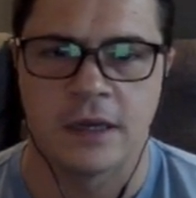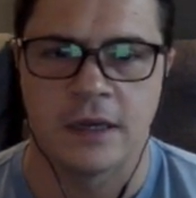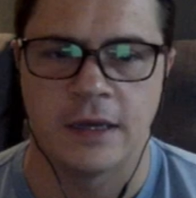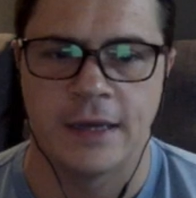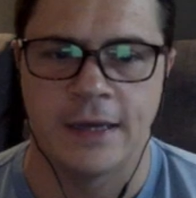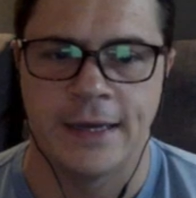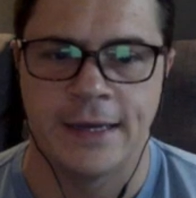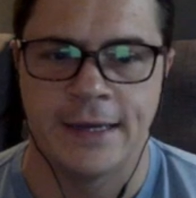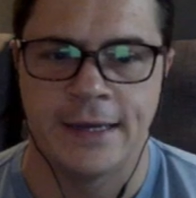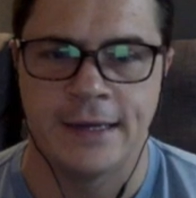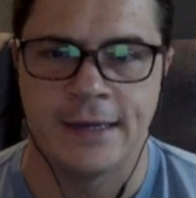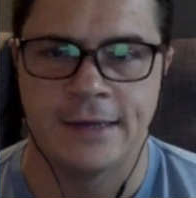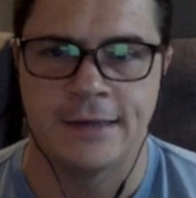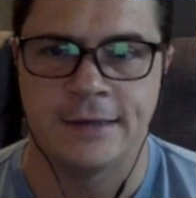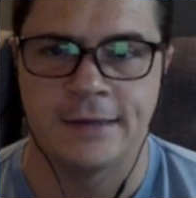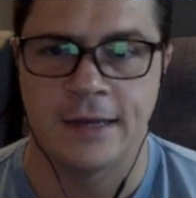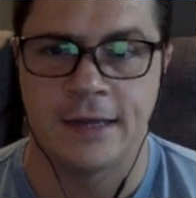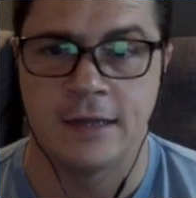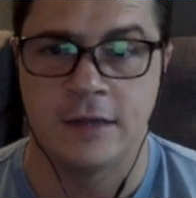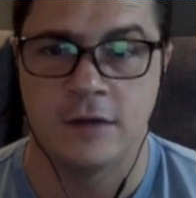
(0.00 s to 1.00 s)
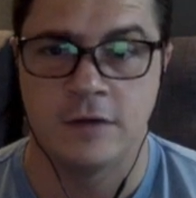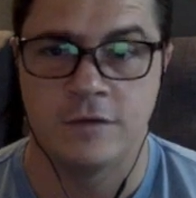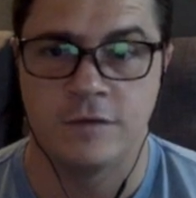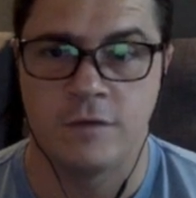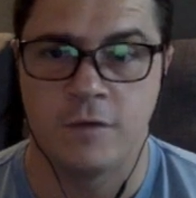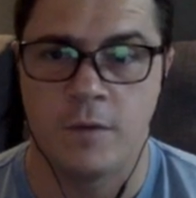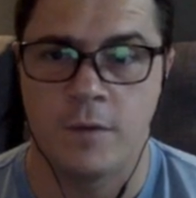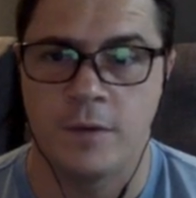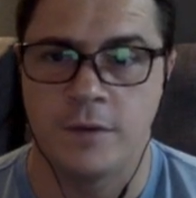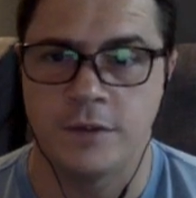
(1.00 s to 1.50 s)
and I look
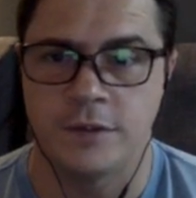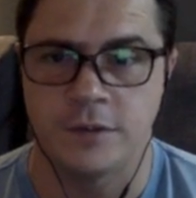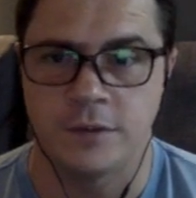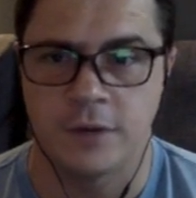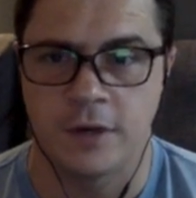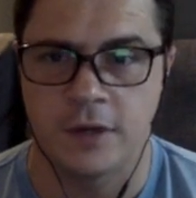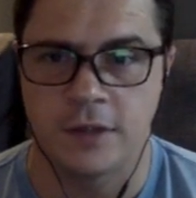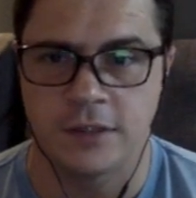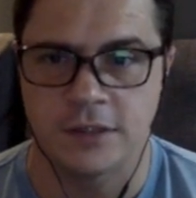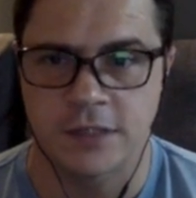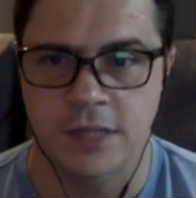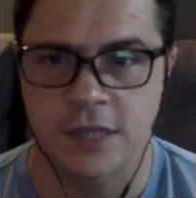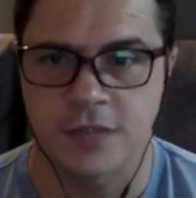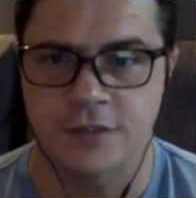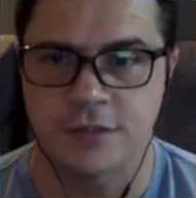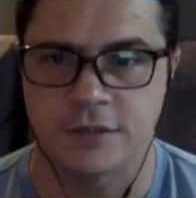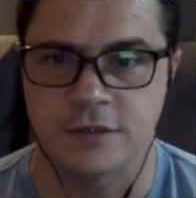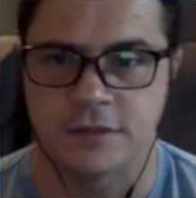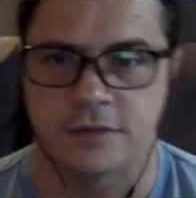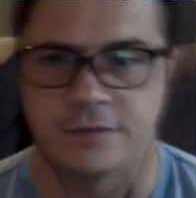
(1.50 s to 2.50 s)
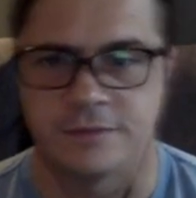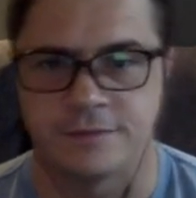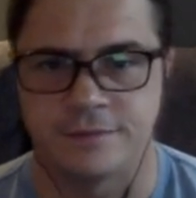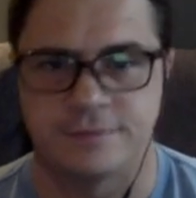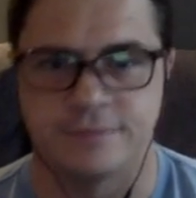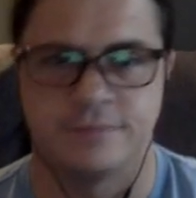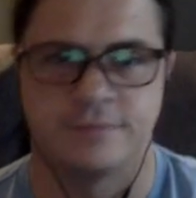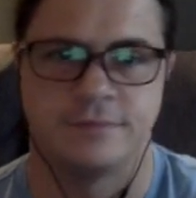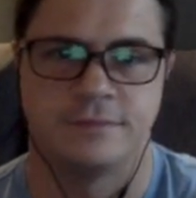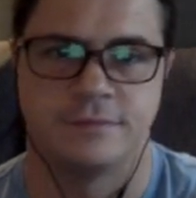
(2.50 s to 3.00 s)
forward to our discussions.
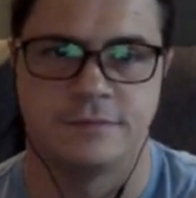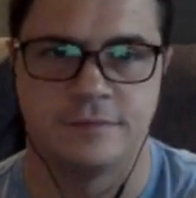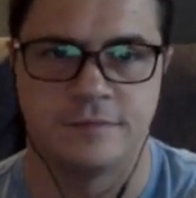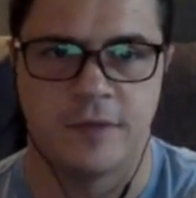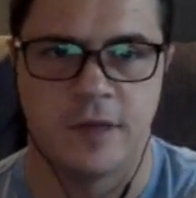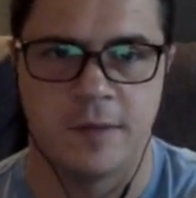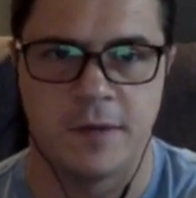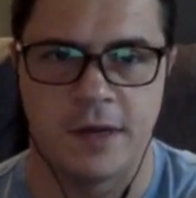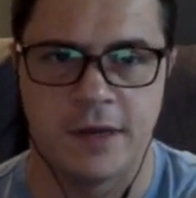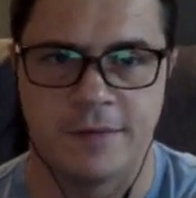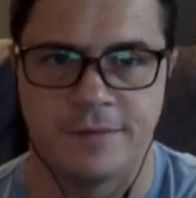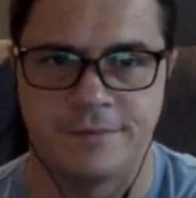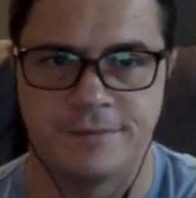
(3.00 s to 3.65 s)
Bye-bye.